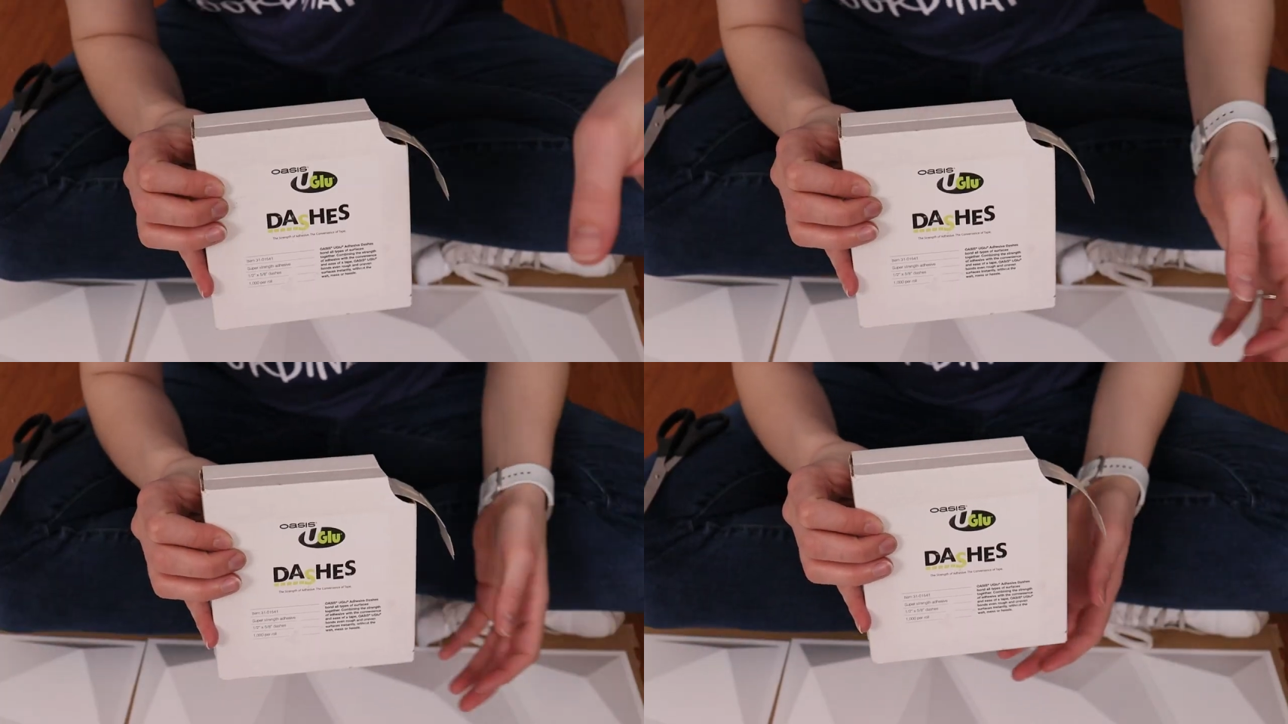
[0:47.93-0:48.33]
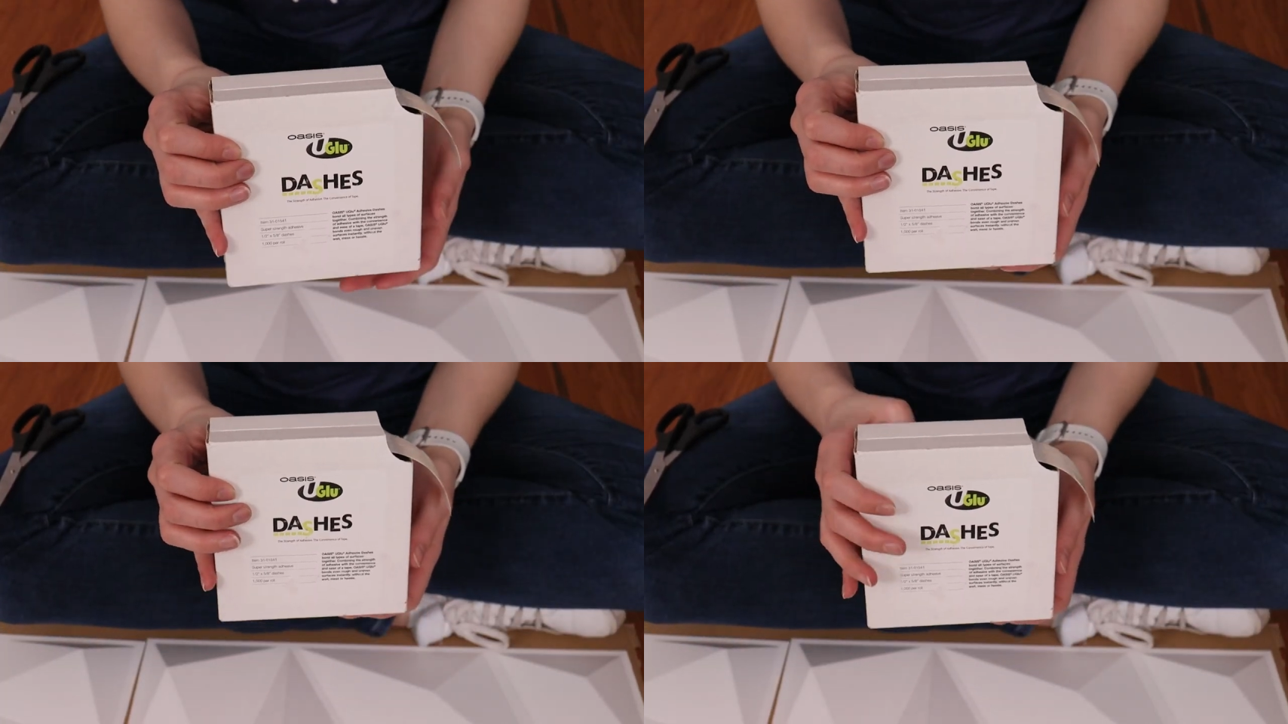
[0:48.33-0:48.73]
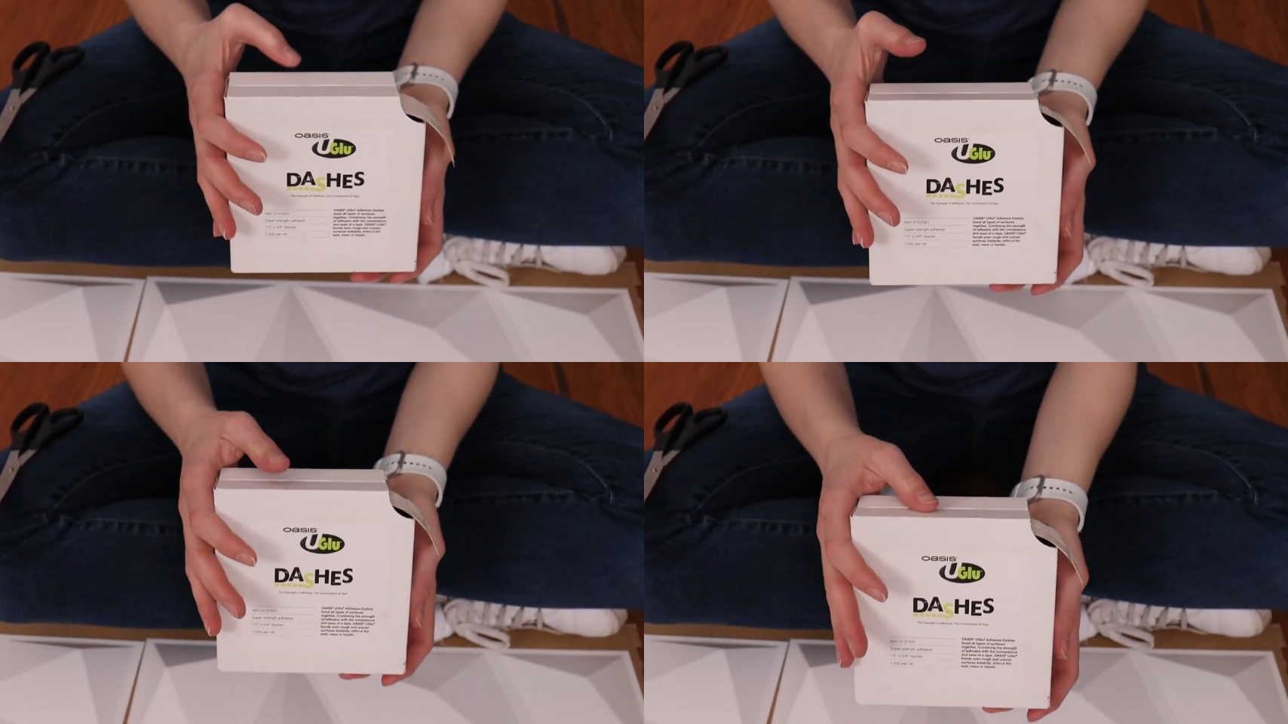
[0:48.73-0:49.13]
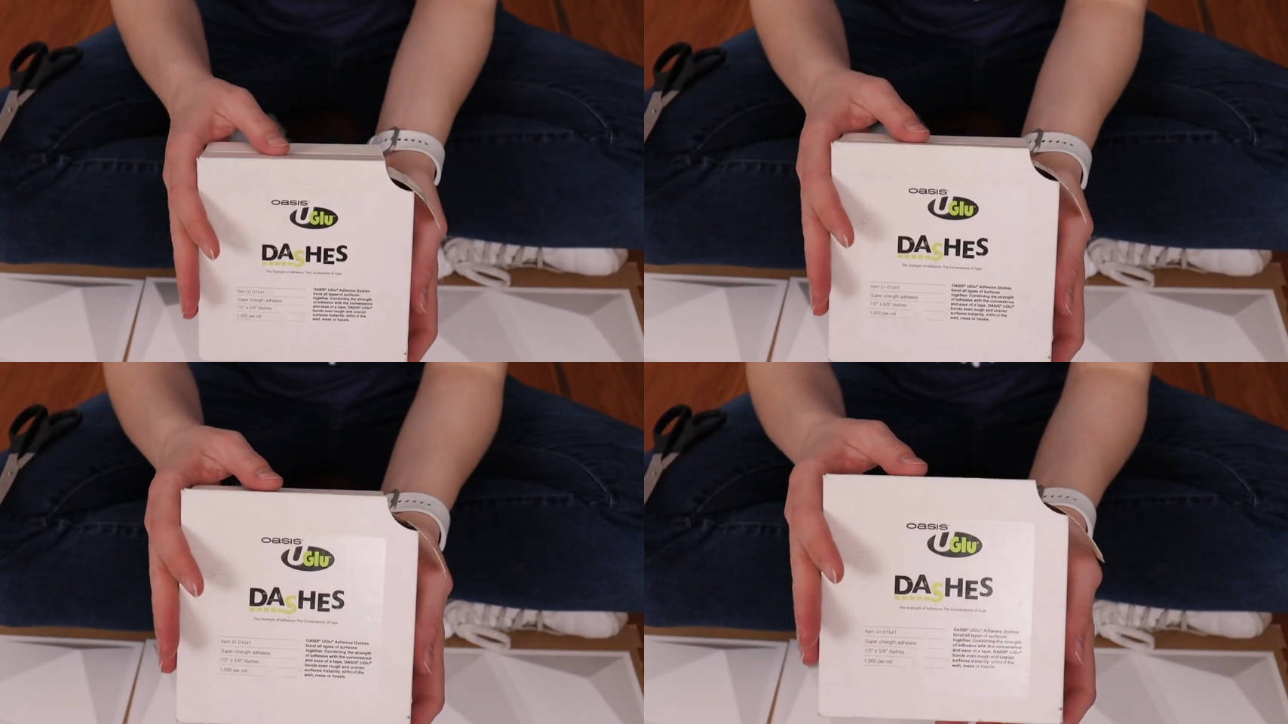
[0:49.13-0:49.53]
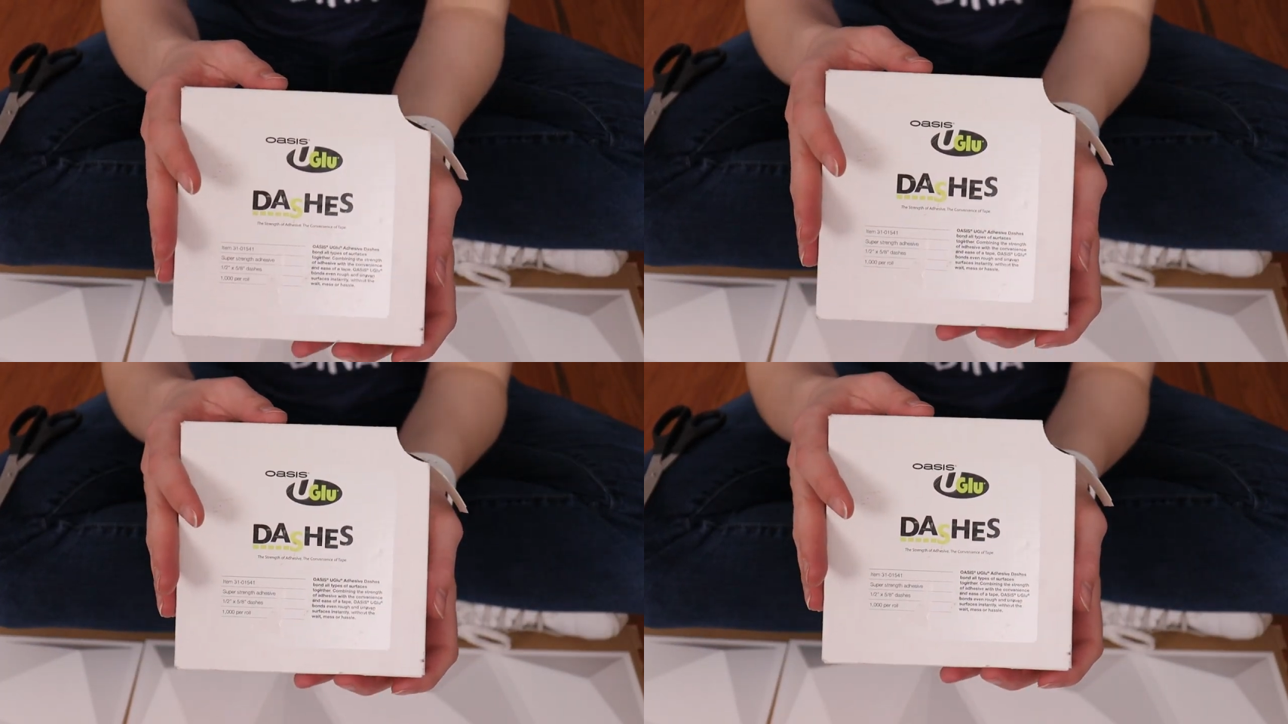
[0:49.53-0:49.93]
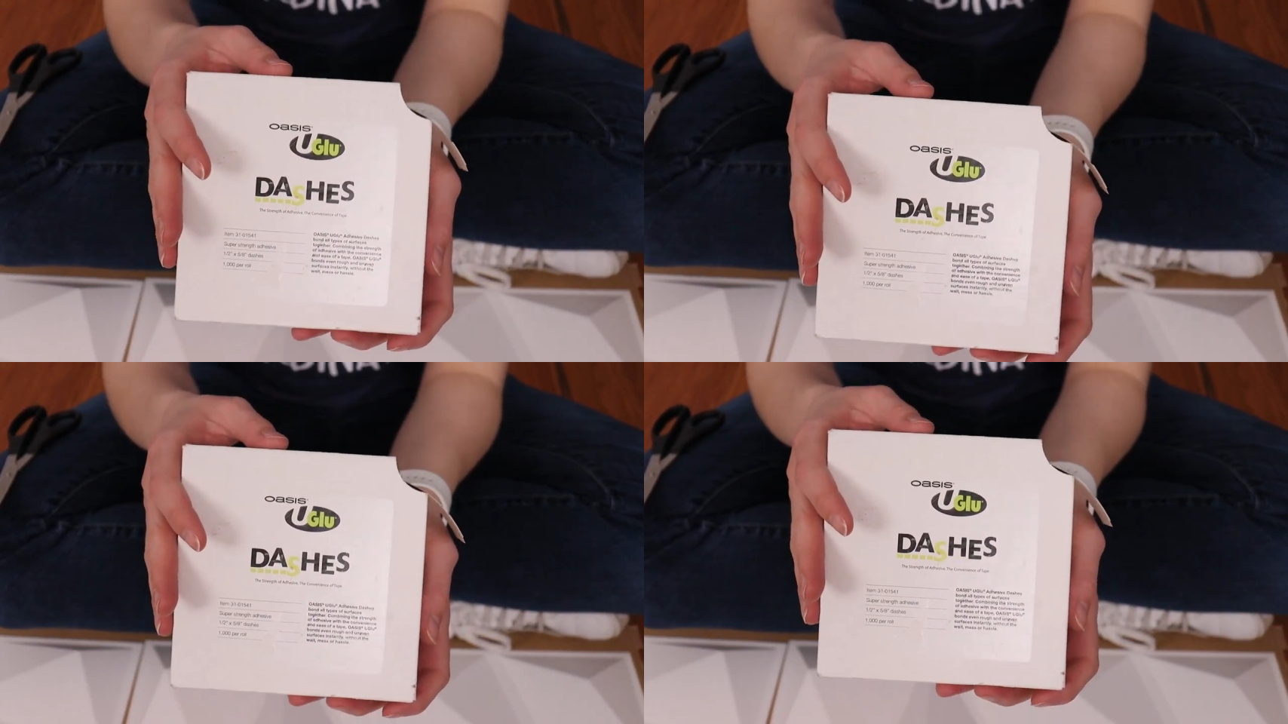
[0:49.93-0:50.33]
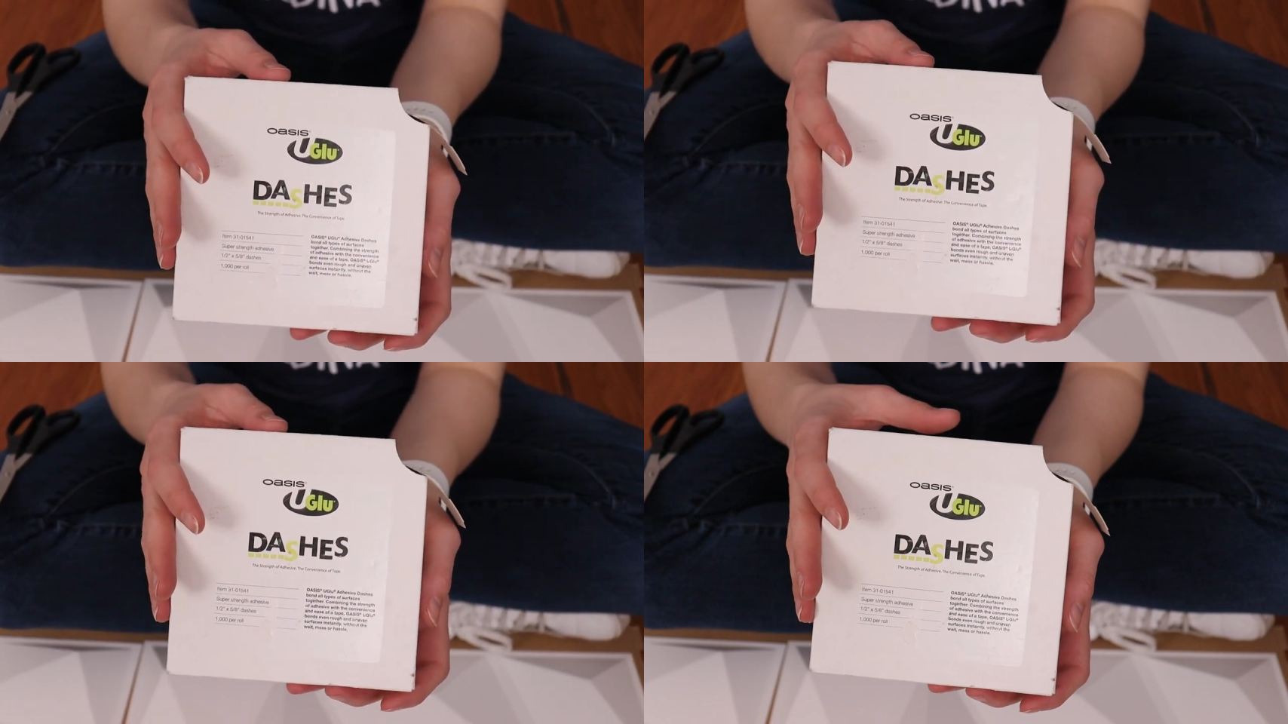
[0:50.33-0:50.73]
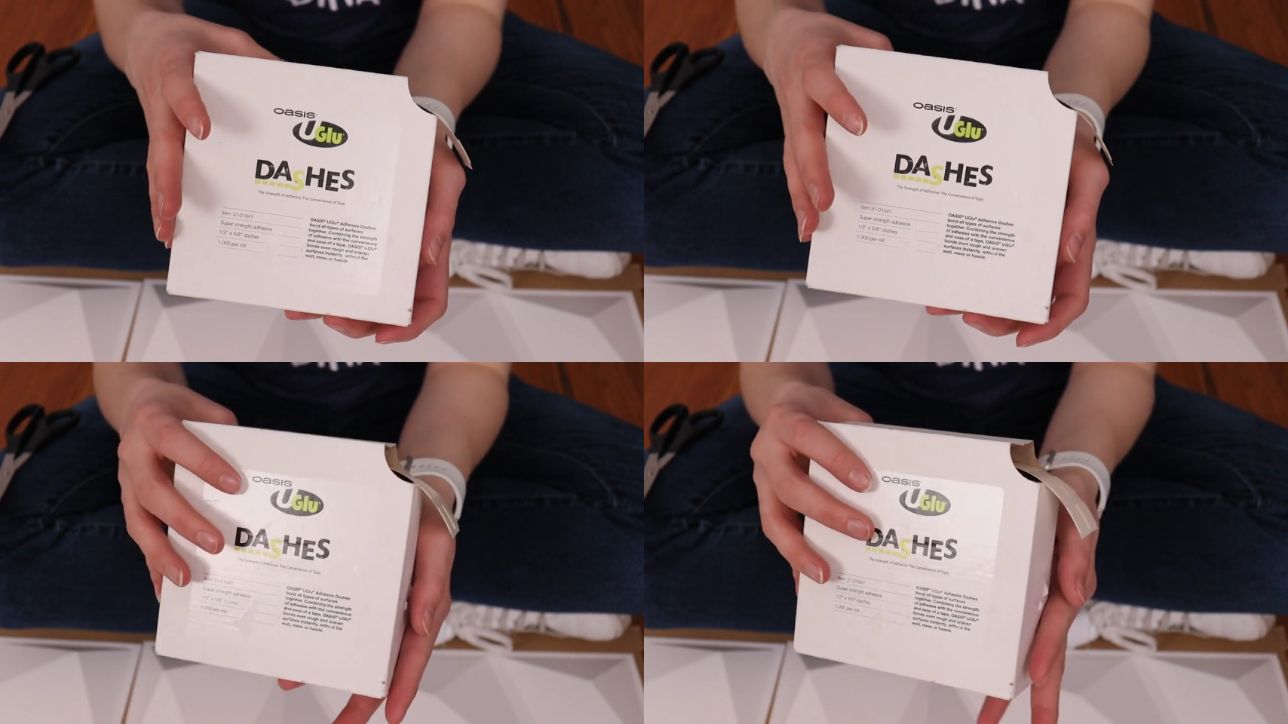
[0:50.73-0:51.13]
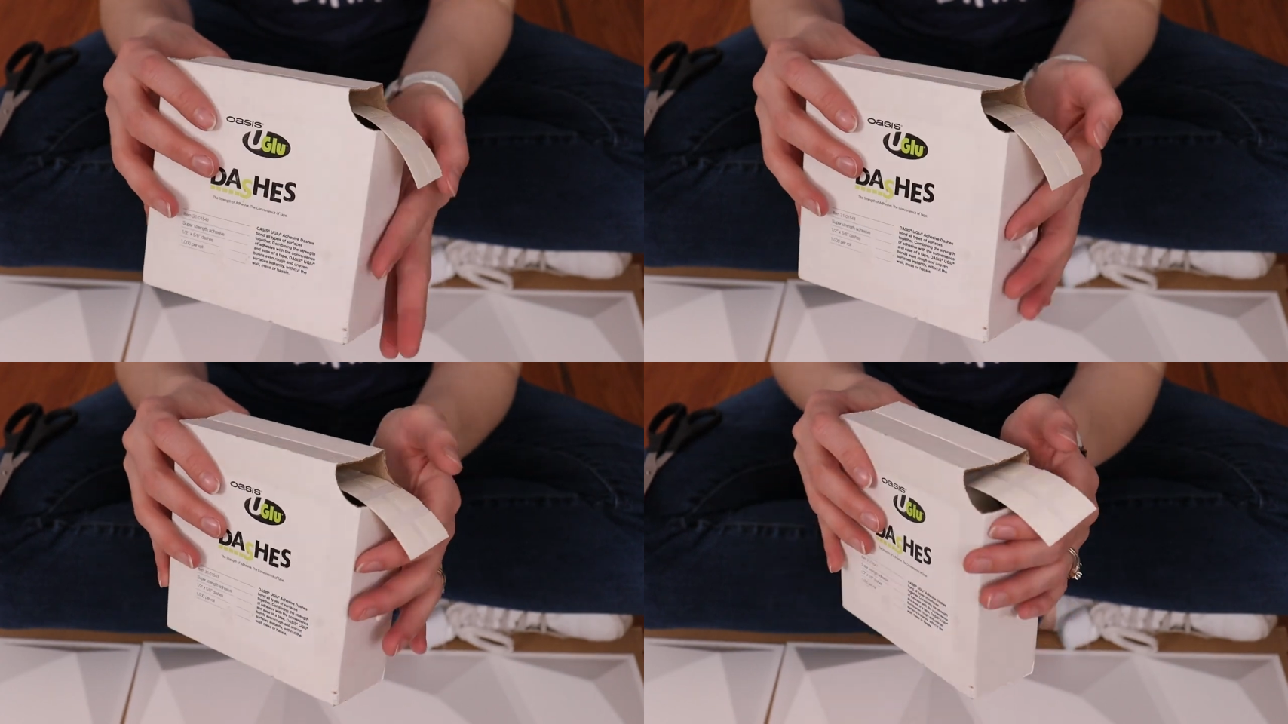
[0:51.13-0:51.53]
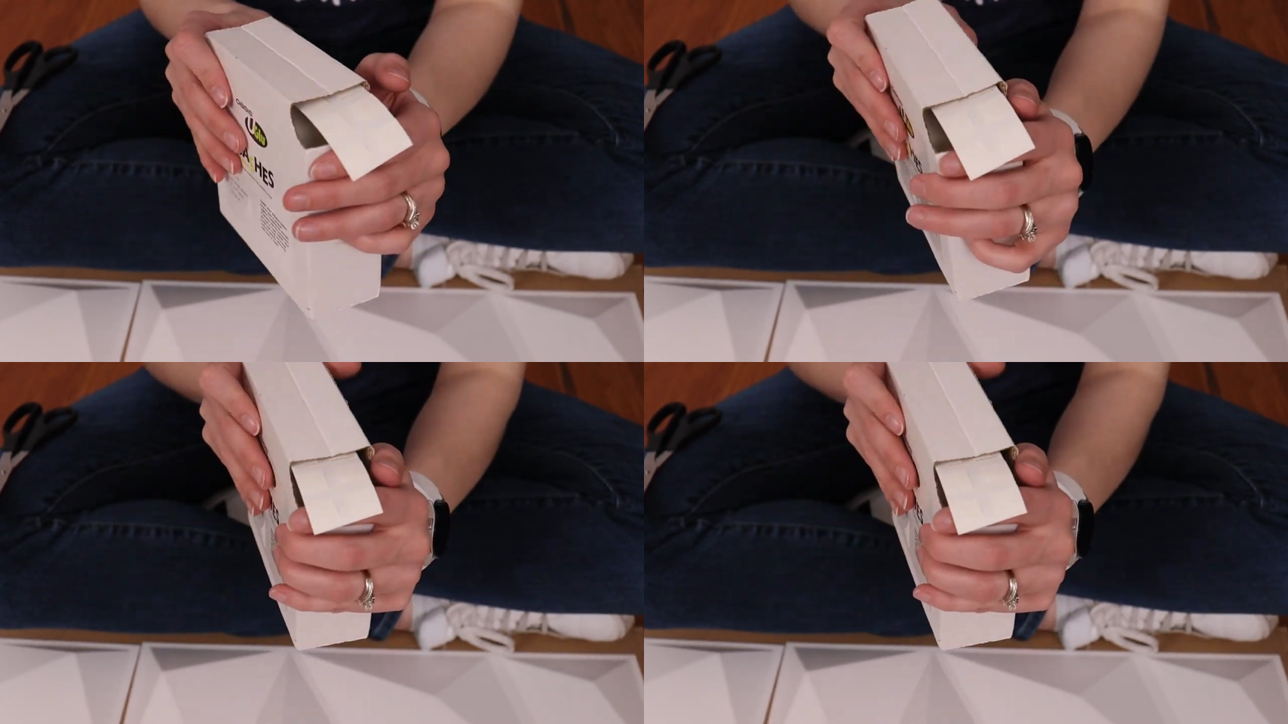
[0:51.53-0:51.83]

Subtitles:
[unreadable: no face in view]